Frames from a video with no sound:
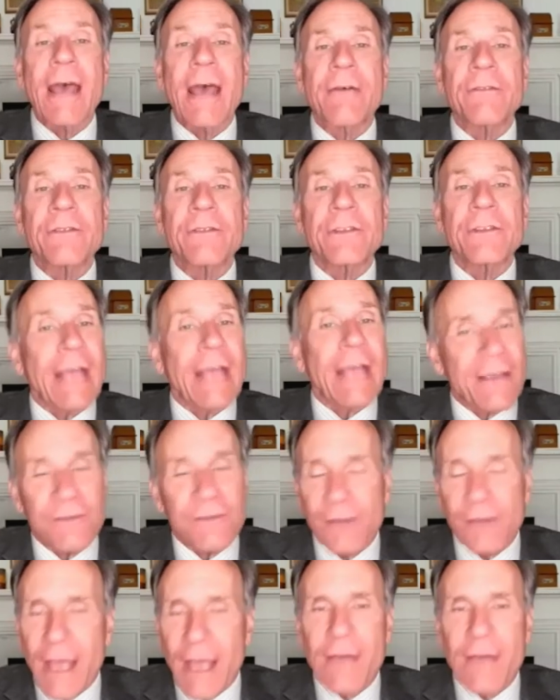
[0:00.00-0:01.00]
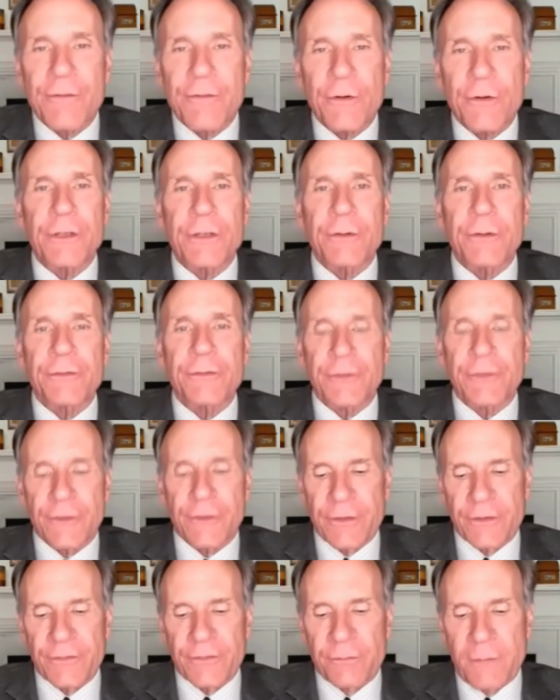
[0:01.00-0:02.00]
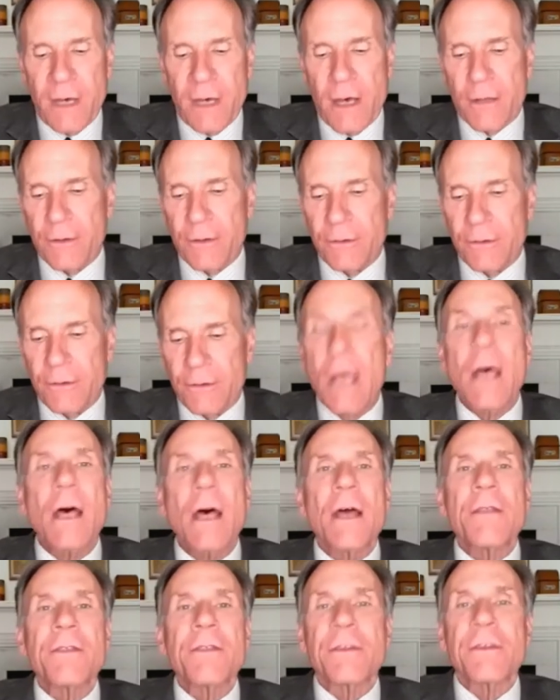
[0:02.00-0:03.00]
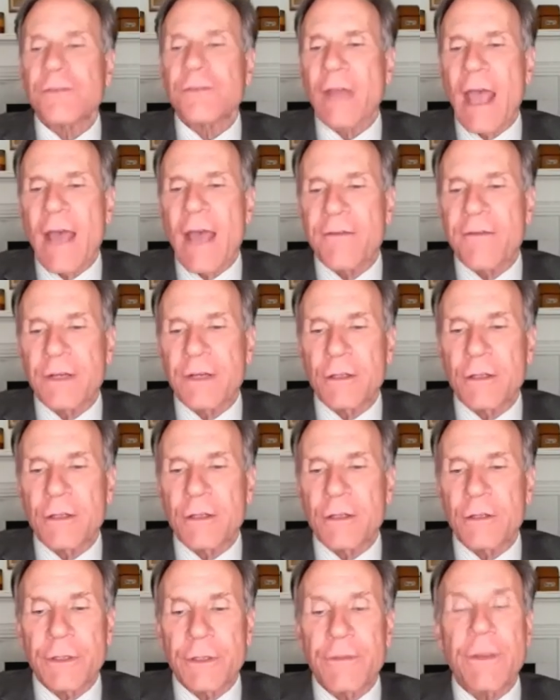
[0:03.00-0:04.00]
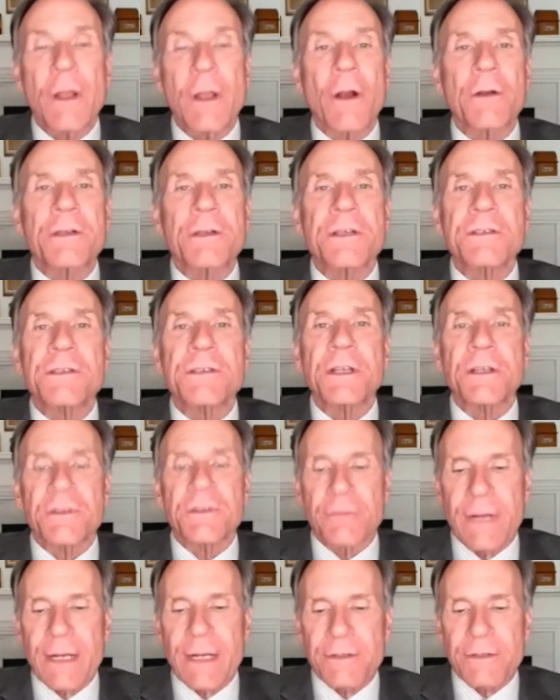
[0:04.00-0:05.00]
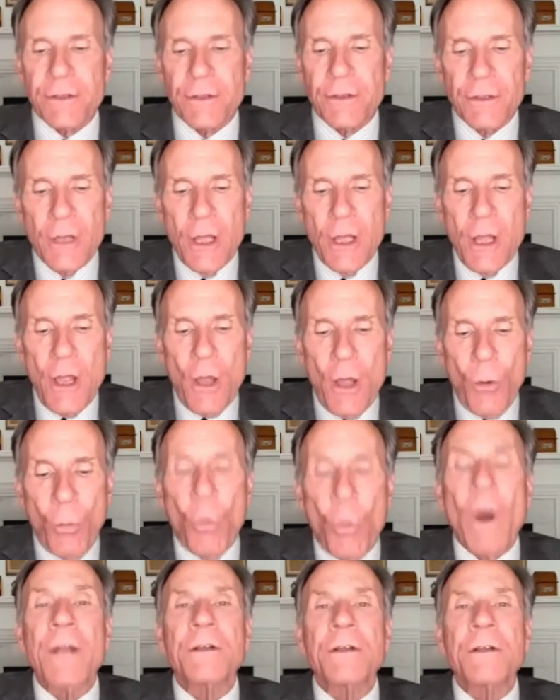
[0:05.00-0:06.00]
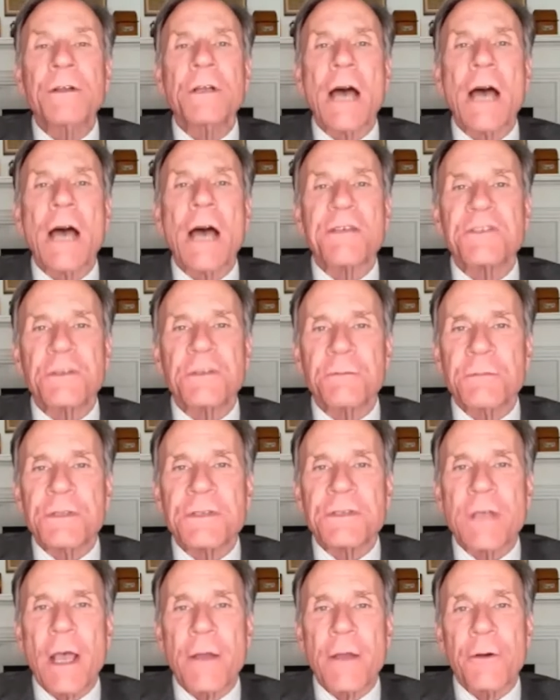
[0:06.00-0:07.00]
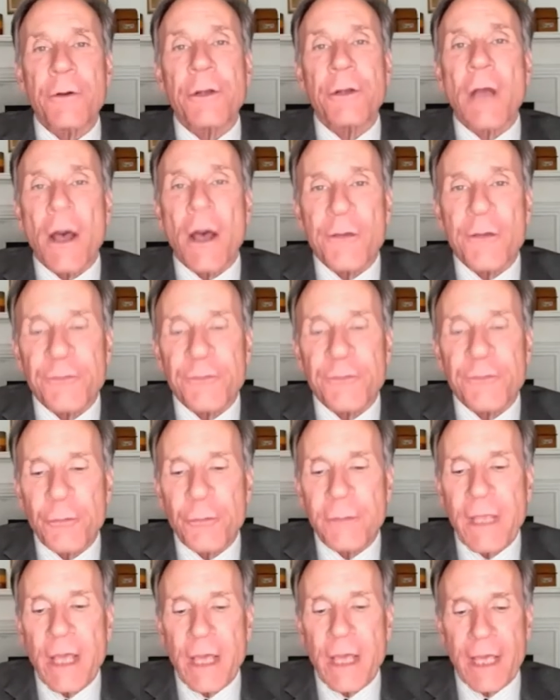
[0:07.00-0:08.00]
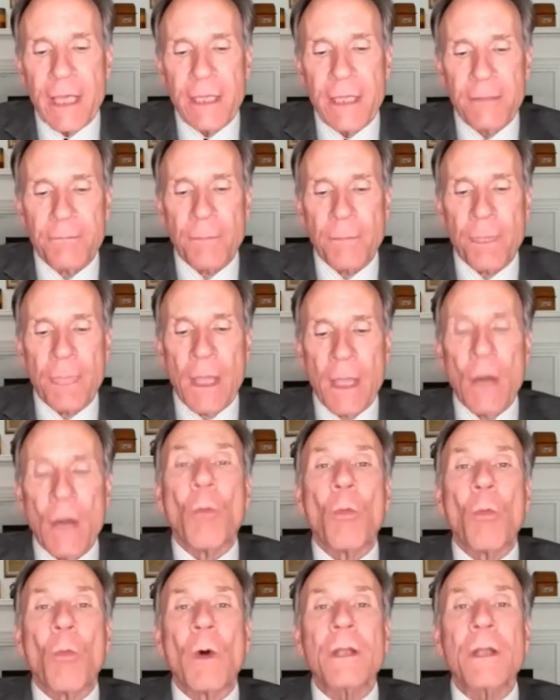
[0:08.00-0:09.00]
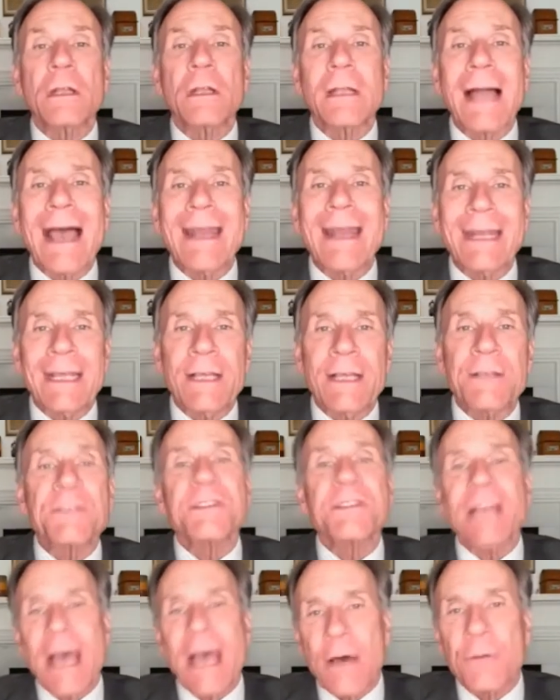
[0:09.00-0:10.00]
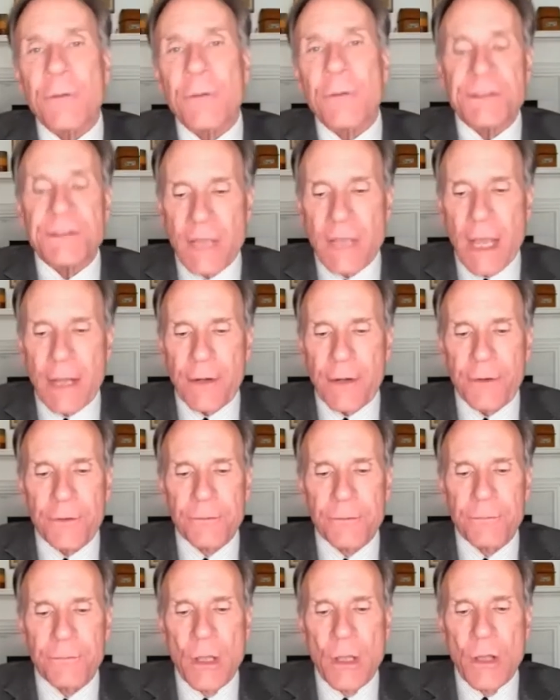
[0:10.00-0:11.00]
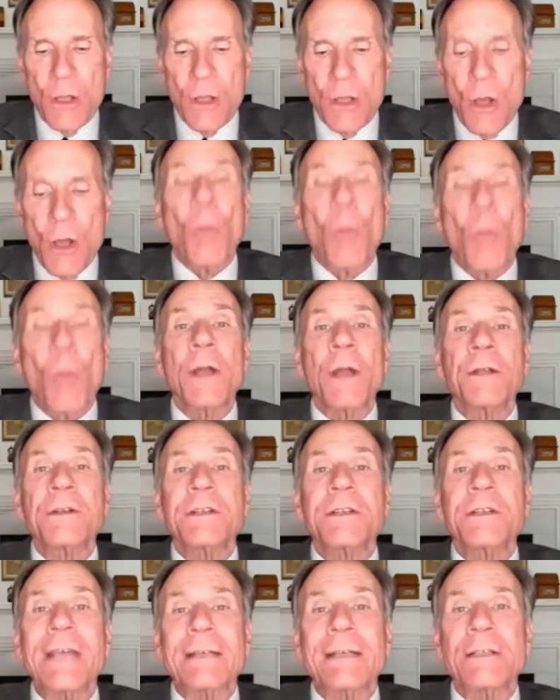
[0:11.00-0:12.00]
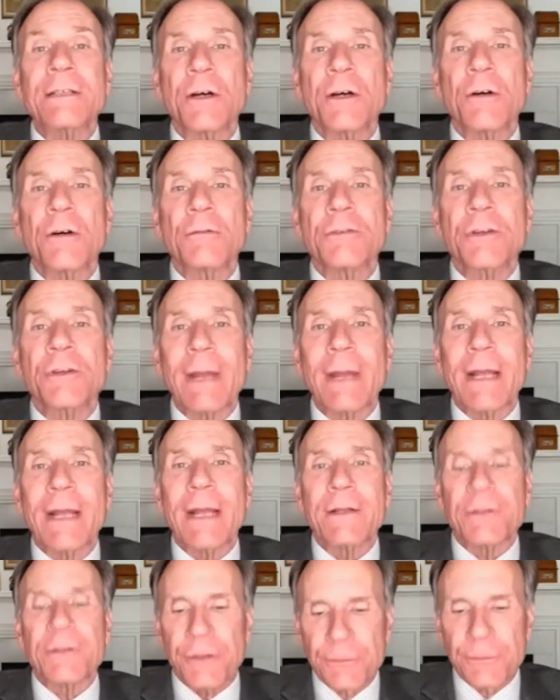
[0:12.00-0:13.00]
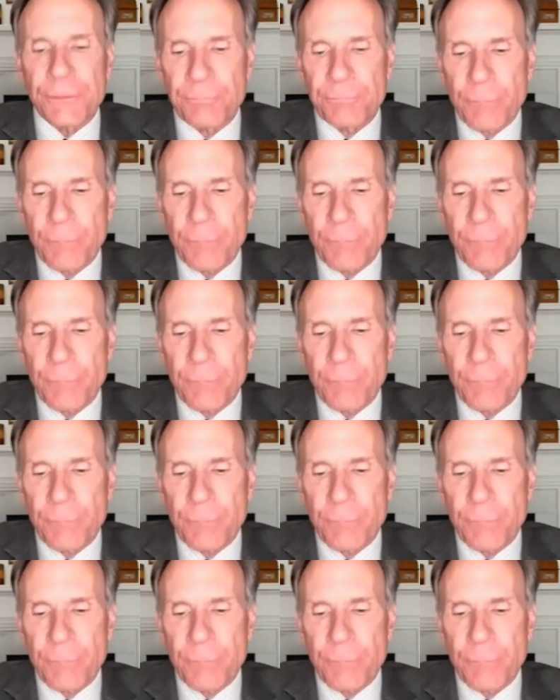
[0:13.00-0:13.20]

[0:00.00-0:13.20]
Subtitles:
has ever used this model. The staff included the artistic director, 1 costume designer, costumier, 1 lighting sound designer, 1 technical director,